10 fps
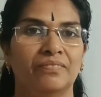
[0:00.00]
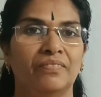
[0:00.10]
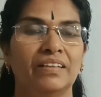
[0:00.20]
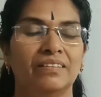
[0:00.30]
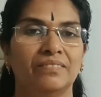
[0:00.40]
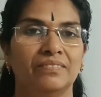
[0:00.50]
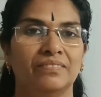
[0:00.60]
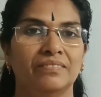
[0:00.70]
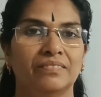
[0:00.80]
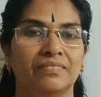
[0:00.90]
But
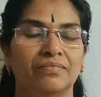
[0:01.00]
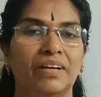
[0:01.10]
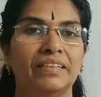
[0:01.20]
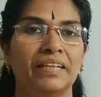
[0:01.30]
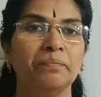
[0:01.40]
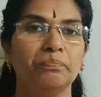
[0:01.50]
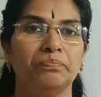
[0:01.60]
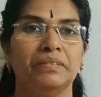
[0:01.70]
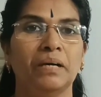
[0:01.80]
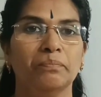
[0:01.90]
what type
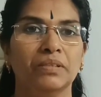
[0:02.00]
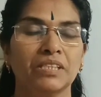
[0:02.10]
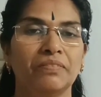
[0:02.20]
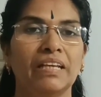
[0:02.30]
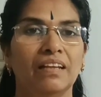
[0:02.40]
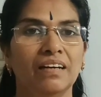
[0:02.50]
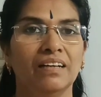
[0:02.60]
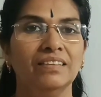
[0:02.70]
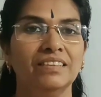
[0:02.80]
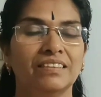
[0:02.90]
numbers we
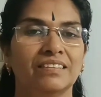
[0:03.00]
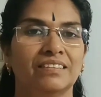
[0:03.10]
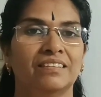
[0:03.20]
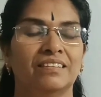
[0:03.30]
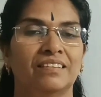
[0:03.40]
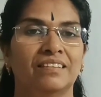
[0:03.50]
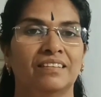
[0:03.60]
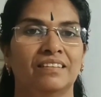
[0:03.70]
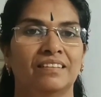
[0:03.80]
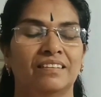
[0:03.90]
learned,
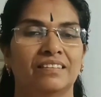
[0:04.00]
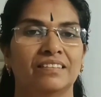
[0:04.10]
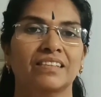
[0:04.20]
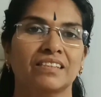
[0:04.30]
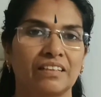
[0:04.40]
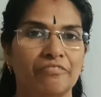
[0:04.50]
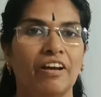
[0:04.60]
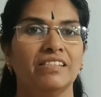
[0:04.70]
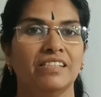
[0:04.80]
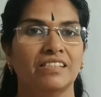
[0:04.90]
just to
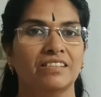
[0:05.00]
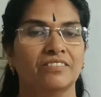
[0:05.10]
revise it.